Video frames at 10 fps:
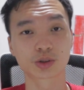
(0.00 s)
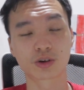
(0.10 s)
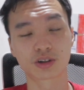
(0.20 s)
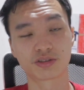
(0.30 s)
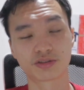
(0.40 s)

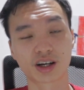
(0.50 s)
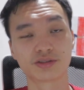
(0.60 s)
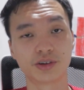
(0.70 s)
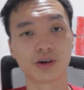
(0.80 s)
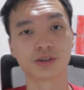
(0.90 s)
score
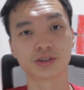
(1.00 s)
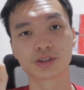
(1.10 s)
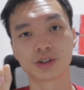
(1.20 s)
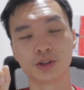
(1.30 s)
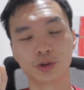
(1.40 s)
5
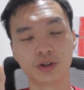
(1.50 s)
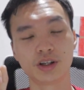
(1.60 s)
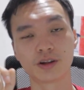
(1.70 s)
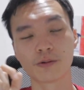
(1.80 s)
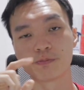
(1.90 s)
goals to
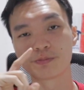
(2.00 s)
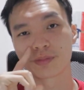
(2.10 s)
nil,